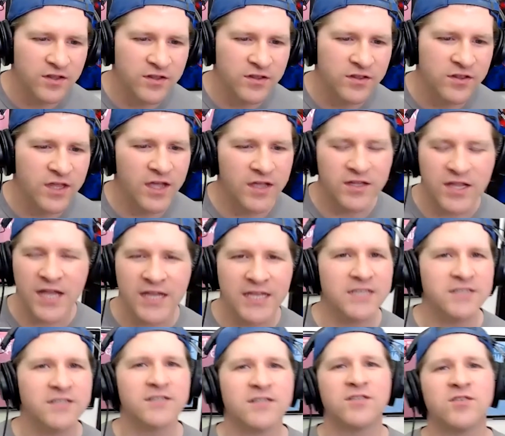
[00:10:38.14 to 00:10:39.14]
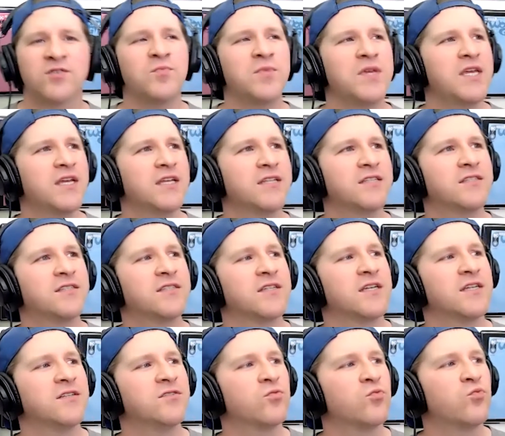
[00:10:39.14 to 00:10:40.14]
that, I guess, to me, it's
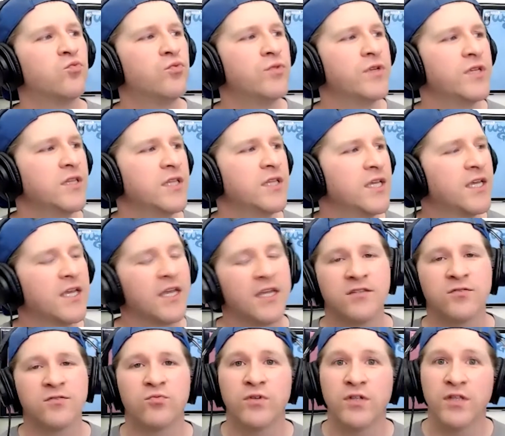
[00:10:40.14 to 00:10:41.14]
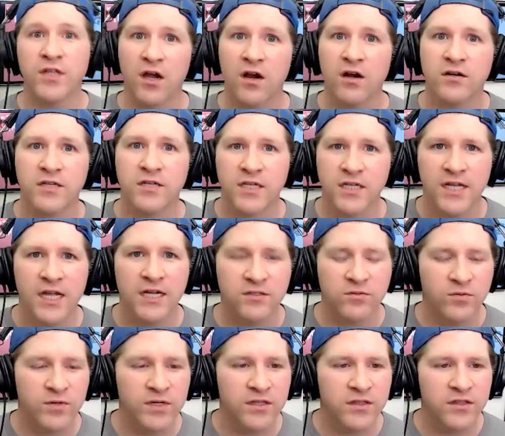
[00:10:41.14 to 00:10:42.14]
really hard to connect
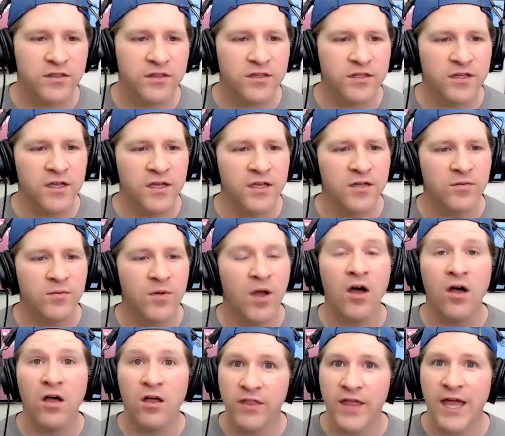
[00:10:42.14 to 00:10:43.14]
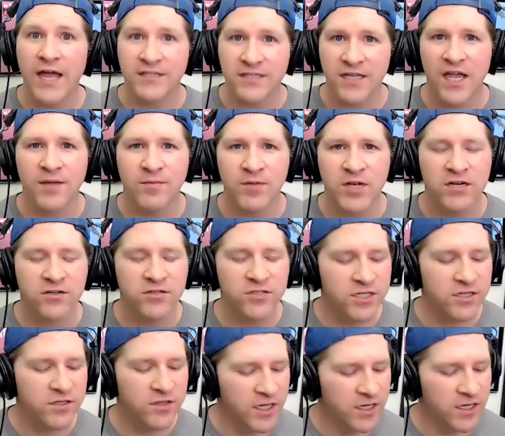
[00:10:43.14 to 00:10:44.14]
with all that time and
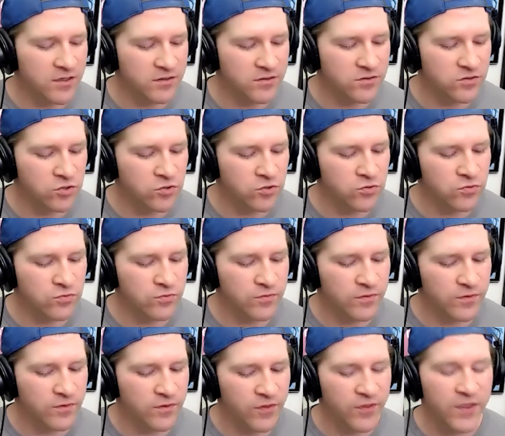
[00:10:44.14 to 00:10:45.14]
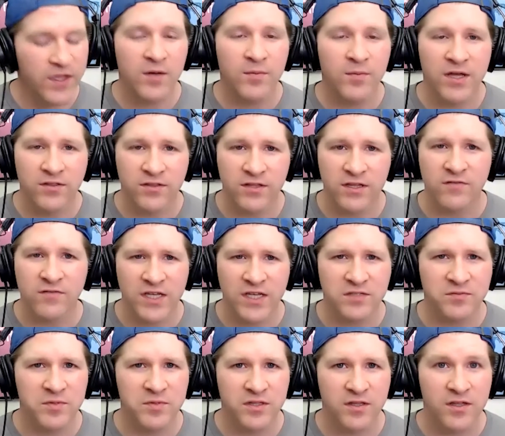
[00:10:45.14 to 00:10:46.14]
energy, like to think about the
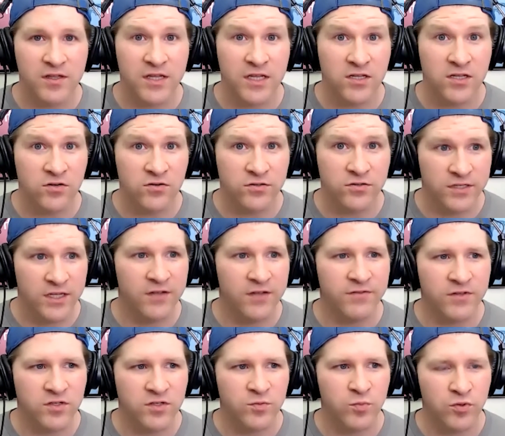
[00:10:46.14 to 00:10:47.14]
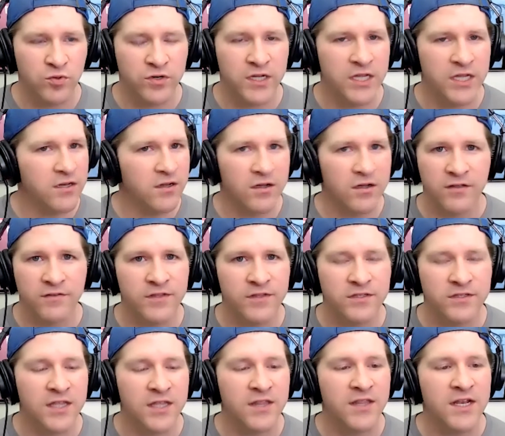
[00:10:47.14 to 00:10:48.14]
investment in yourself that you're putting into all of
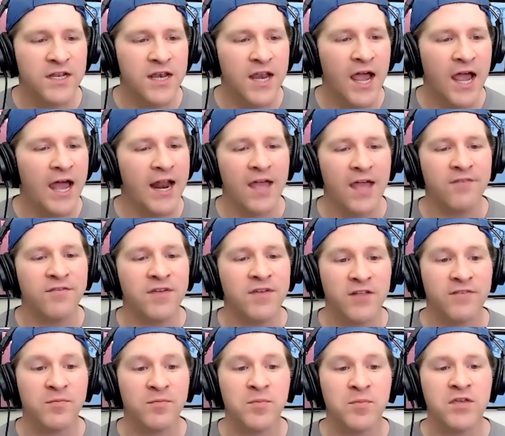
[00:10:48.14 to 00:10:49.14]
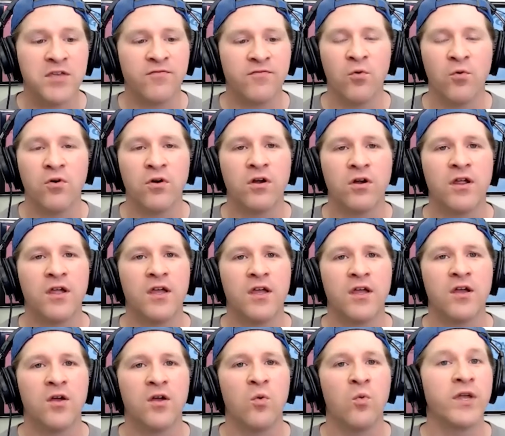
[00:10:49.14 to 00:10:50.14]
this, and then not have any of it be for
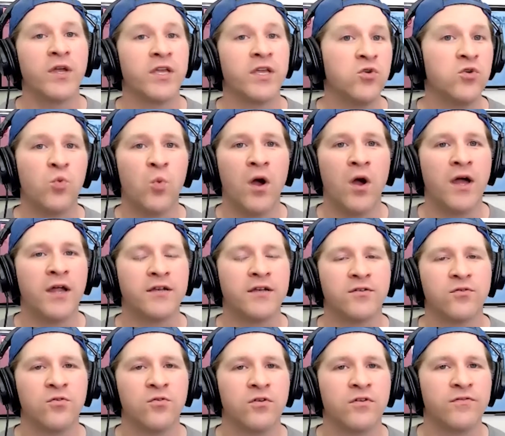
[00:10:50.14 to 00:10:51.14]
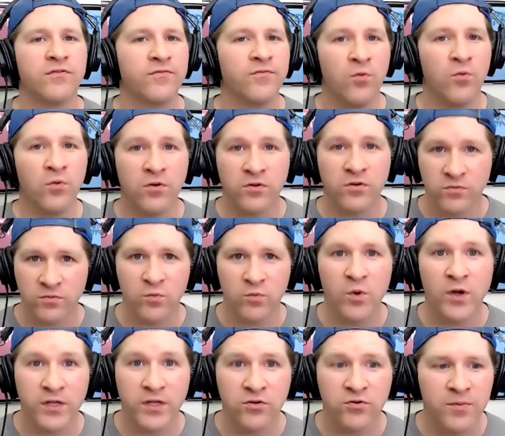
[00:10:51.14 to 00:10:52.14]
what you want or for
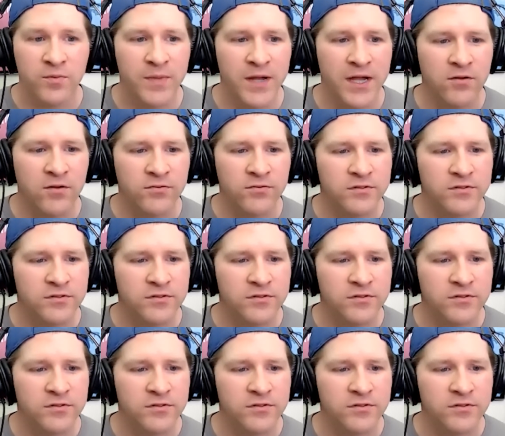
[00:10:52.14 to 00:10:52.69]
what you're about.